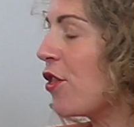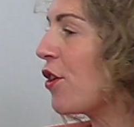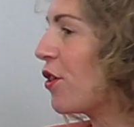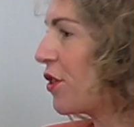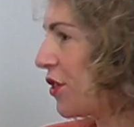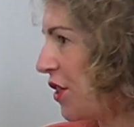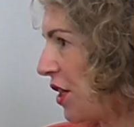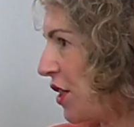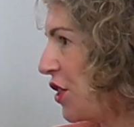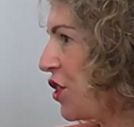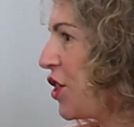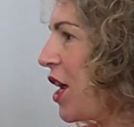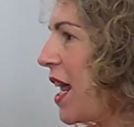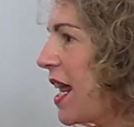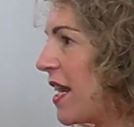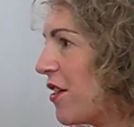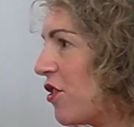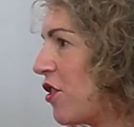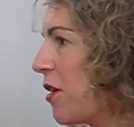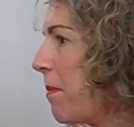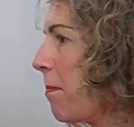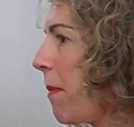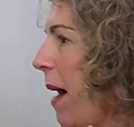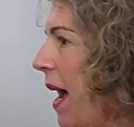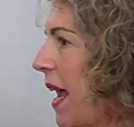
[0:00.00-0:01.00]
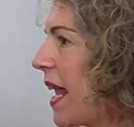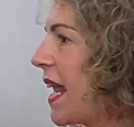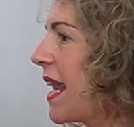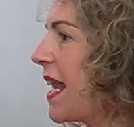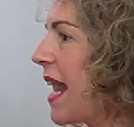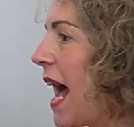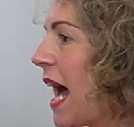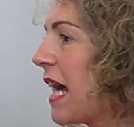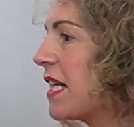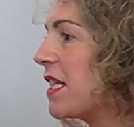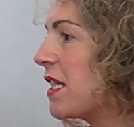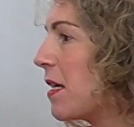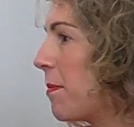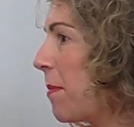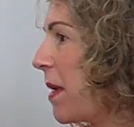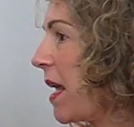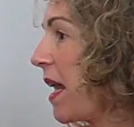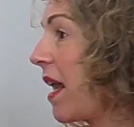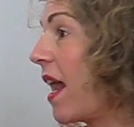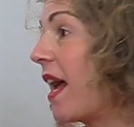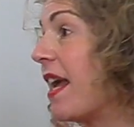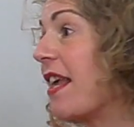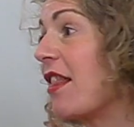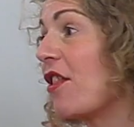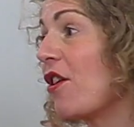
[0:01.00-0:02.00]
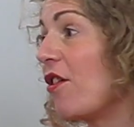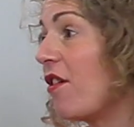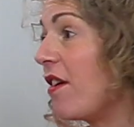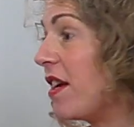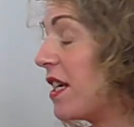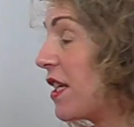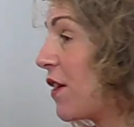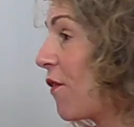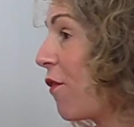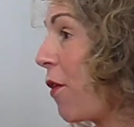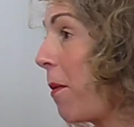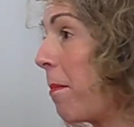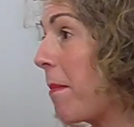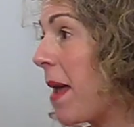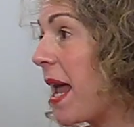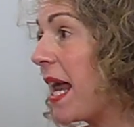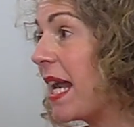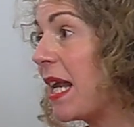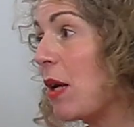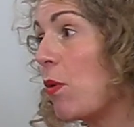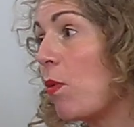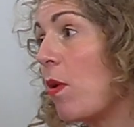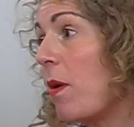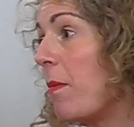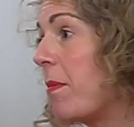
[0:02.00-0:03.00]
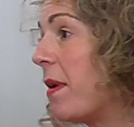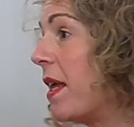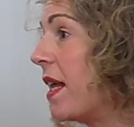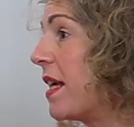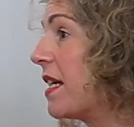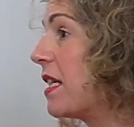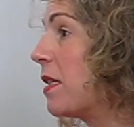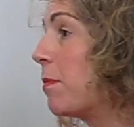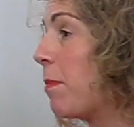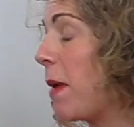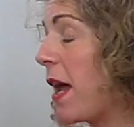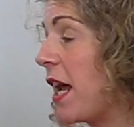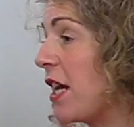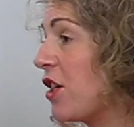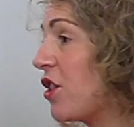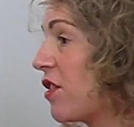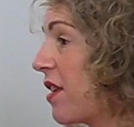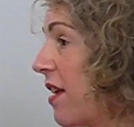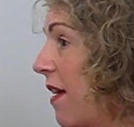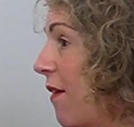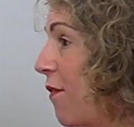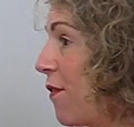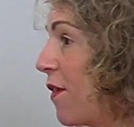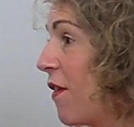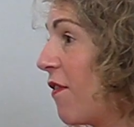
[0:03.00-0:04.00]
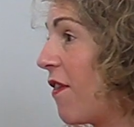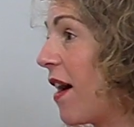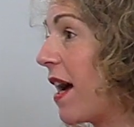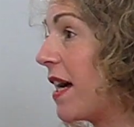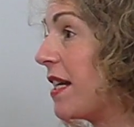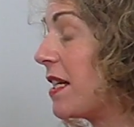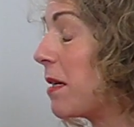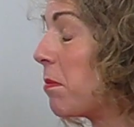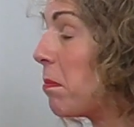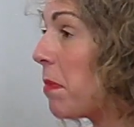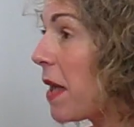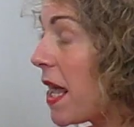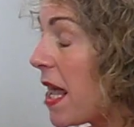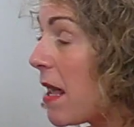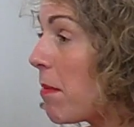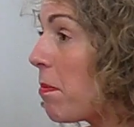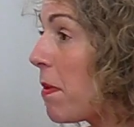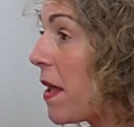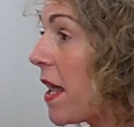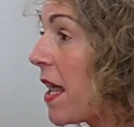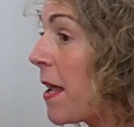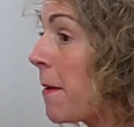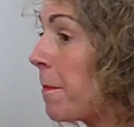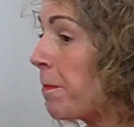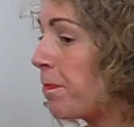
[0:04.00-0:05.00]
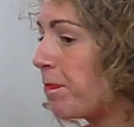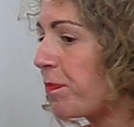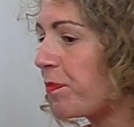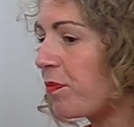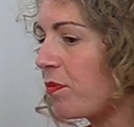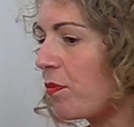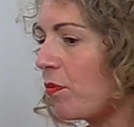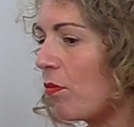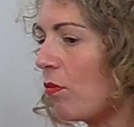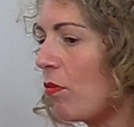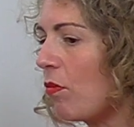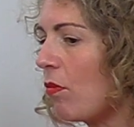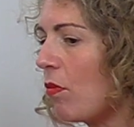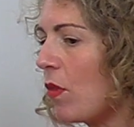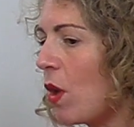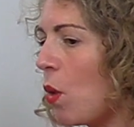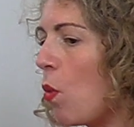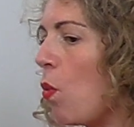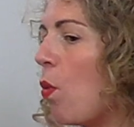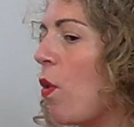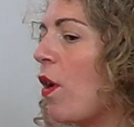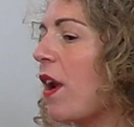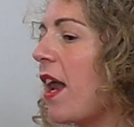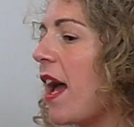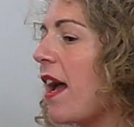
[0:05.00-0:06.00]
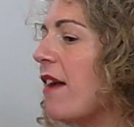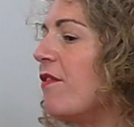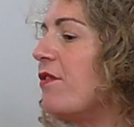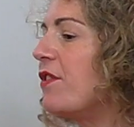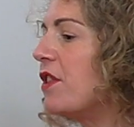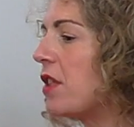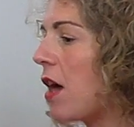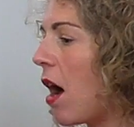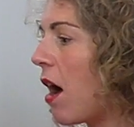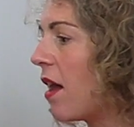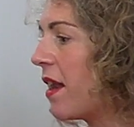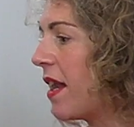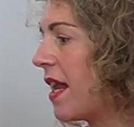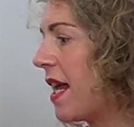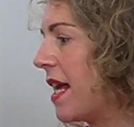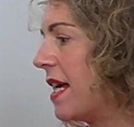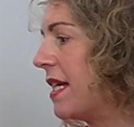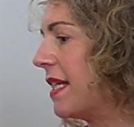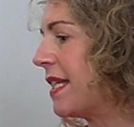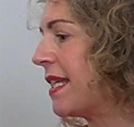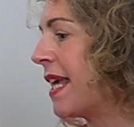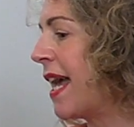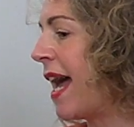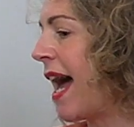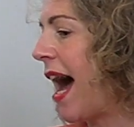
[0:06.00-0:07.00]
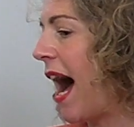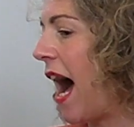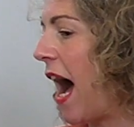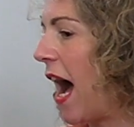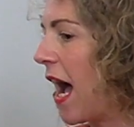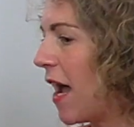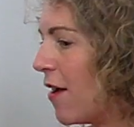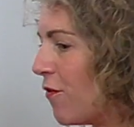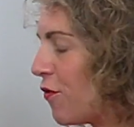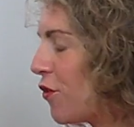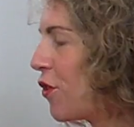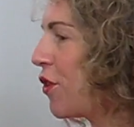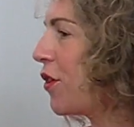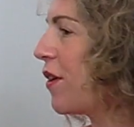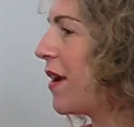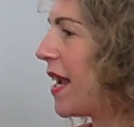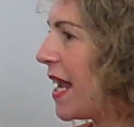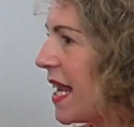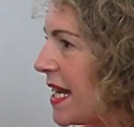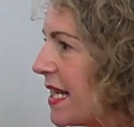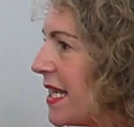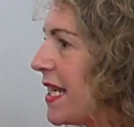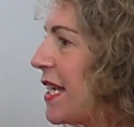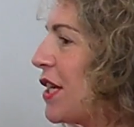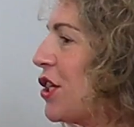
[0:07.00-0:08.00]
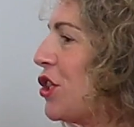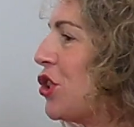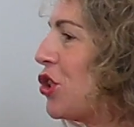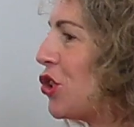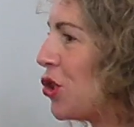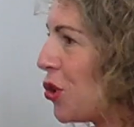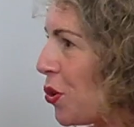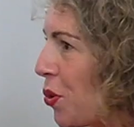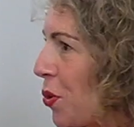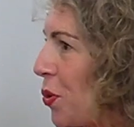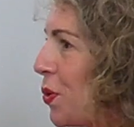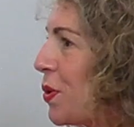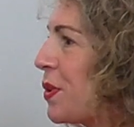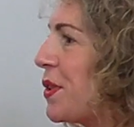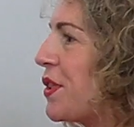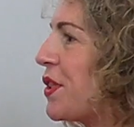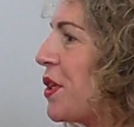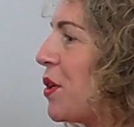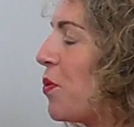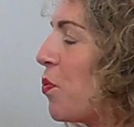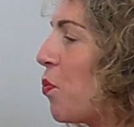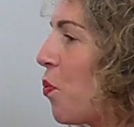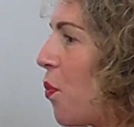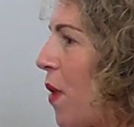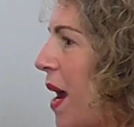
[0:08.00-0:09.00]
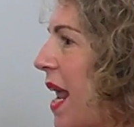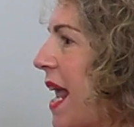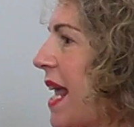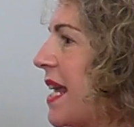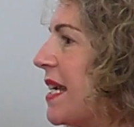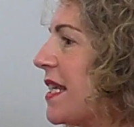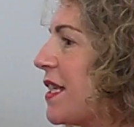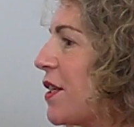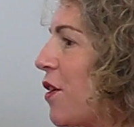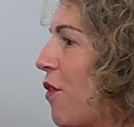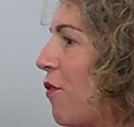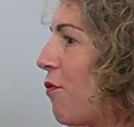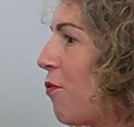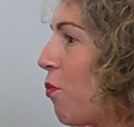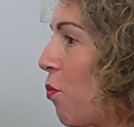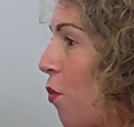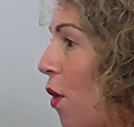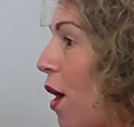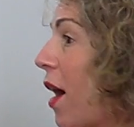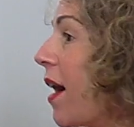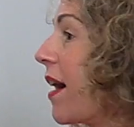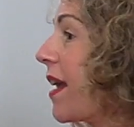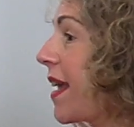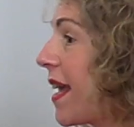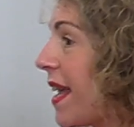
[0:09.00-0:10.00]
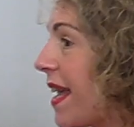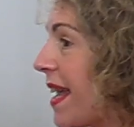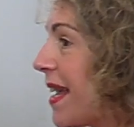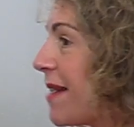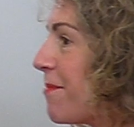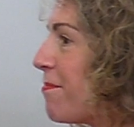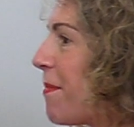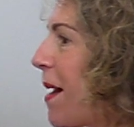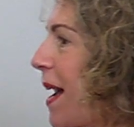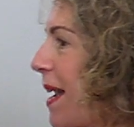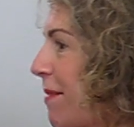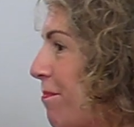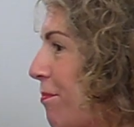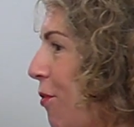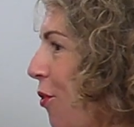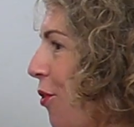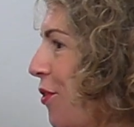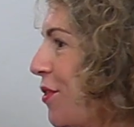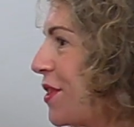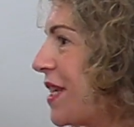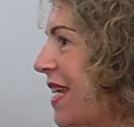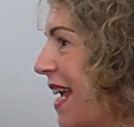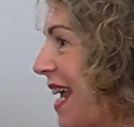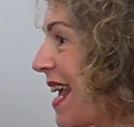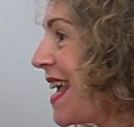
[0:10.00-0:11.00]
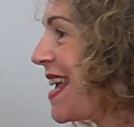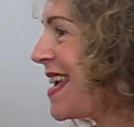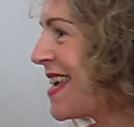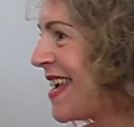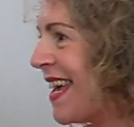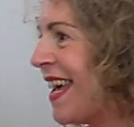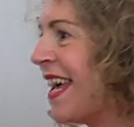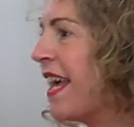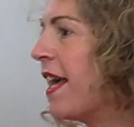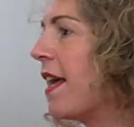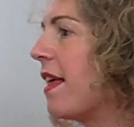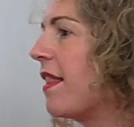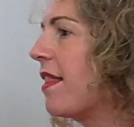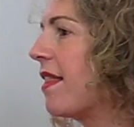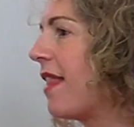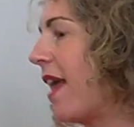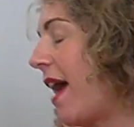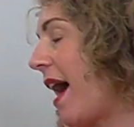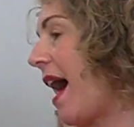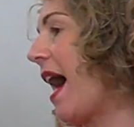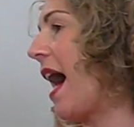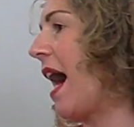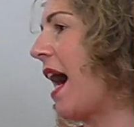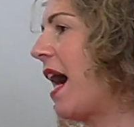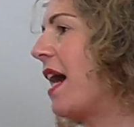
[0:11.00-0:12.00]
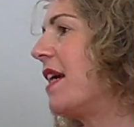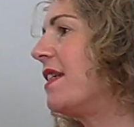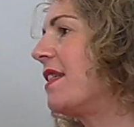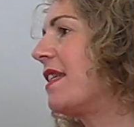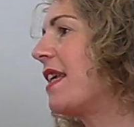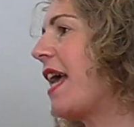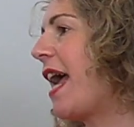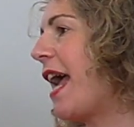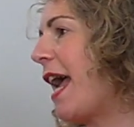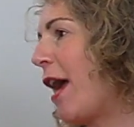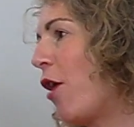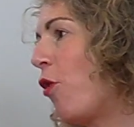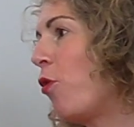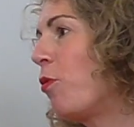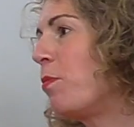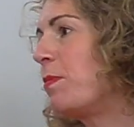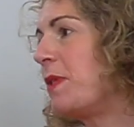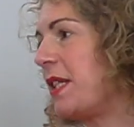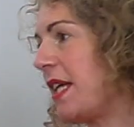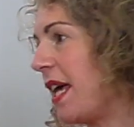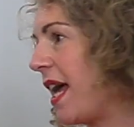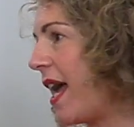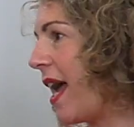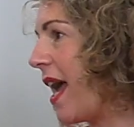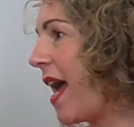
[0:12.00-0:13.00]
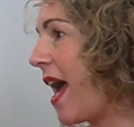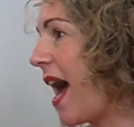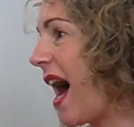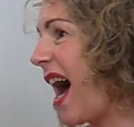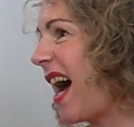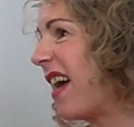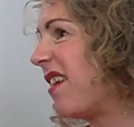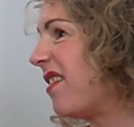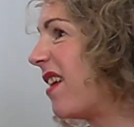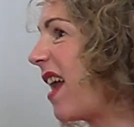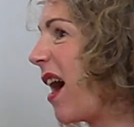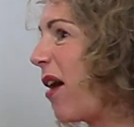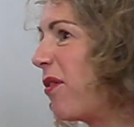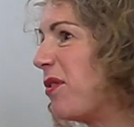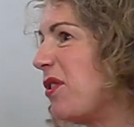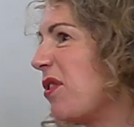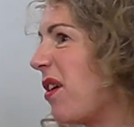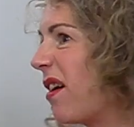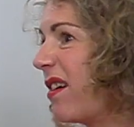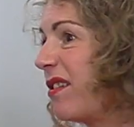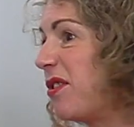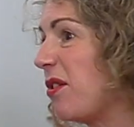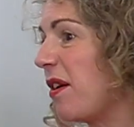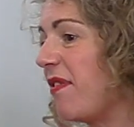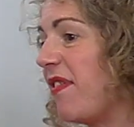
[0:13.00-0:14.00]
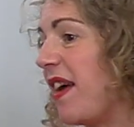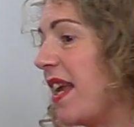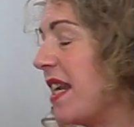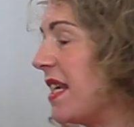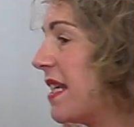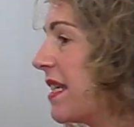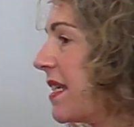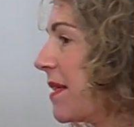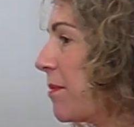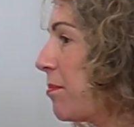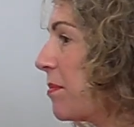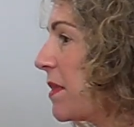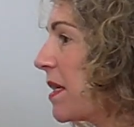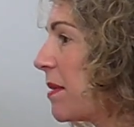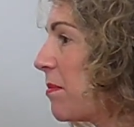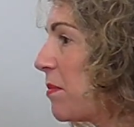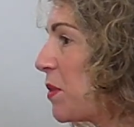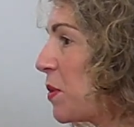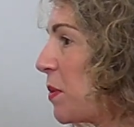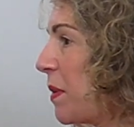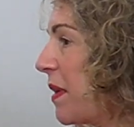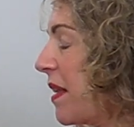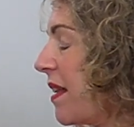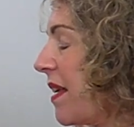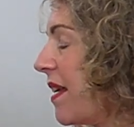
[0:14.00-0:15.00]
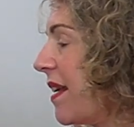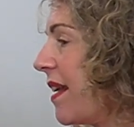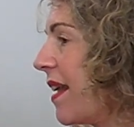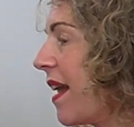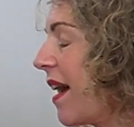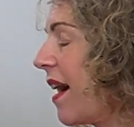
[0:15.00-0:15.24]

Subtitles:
there's a change in my anatomy, like there is for many women, especially if you've had a baby. What I've done is I've created tools and ways of working in my body that has helped it, and now I don't have any symptoms with it